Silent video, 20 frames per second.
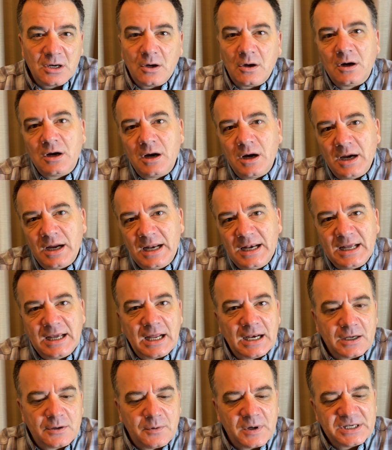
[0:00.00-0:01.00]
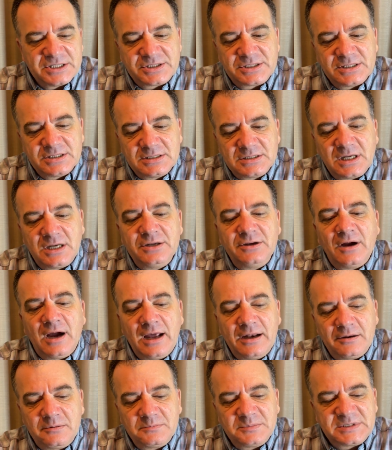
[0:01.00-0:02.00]
or any kind of questions on your
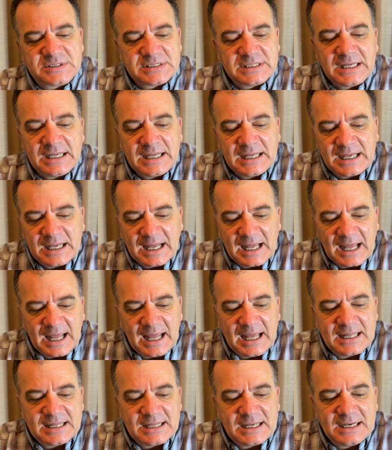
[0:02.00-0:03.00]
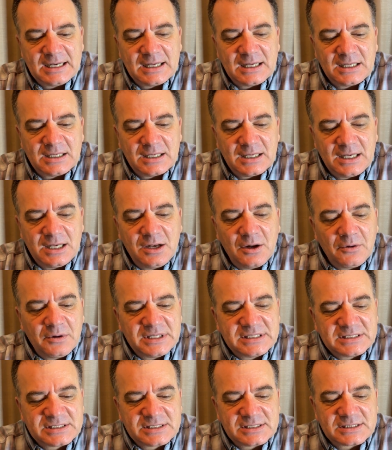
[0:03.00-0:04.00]
items, and then,
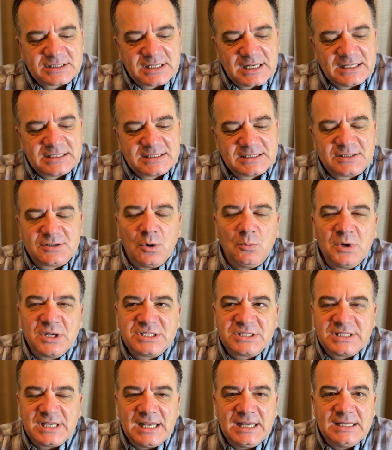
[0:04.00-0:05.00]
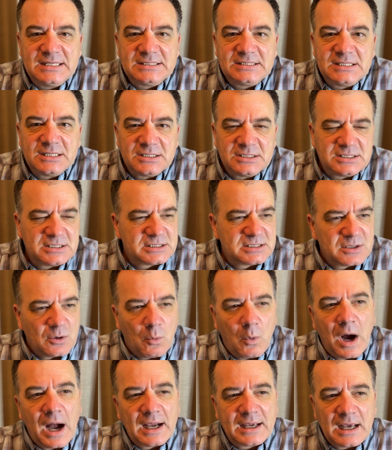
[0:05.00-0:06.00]
it's so much easier just to
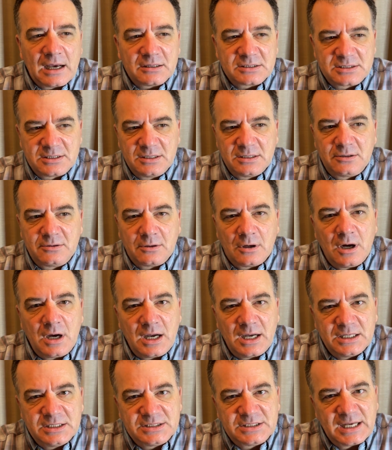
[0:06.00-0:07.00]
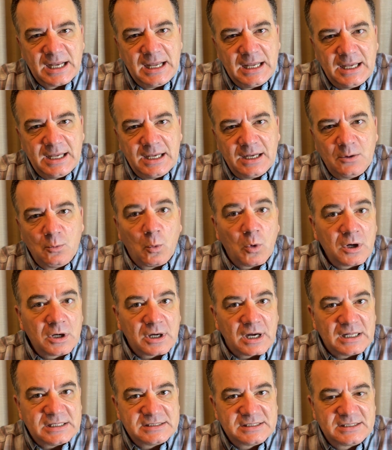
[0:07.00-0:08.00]
walk out to the garage and work
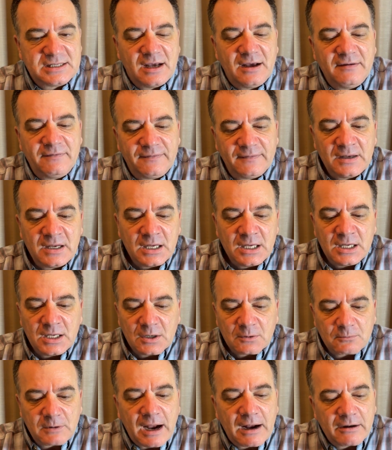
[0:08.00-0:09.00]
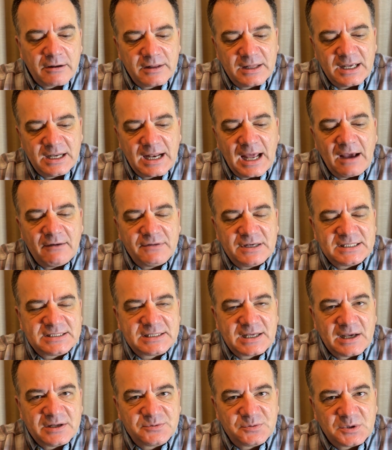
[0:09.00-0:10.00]
on stuff rather than having to
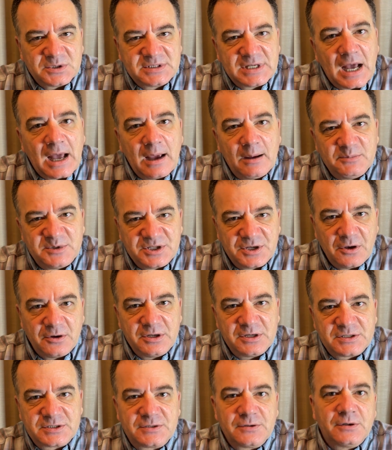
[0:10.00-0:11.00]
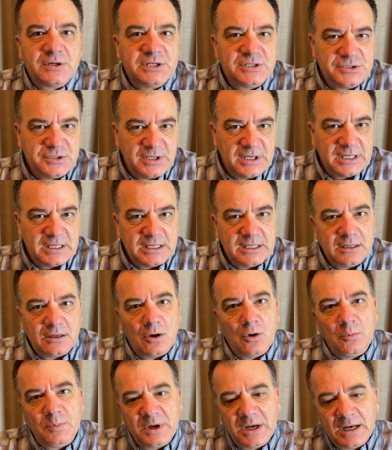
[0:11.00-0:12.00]
schedule time to go to your storage unit,
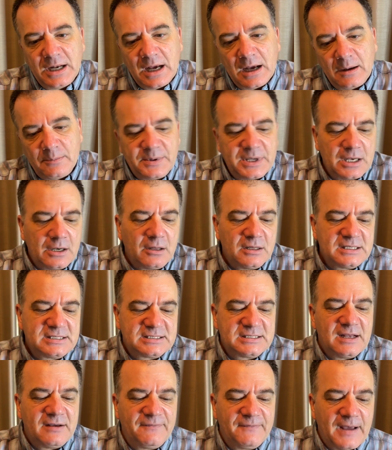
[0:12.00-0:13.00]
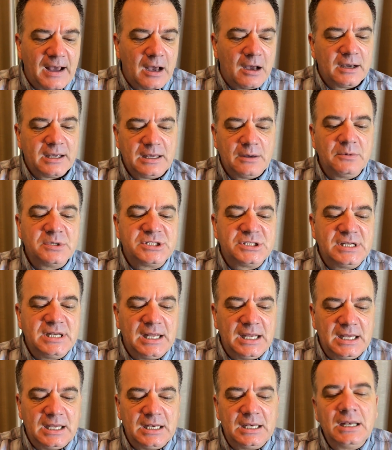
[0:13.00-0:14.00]
open it up, get all the stuff out, get what you
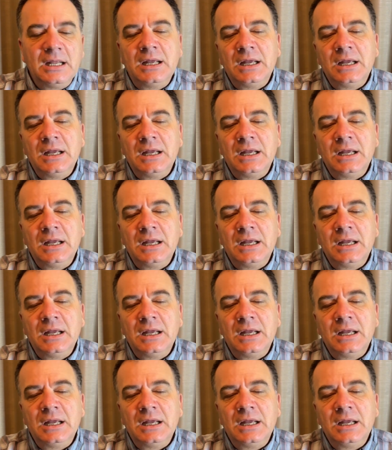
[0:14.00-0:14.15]
need,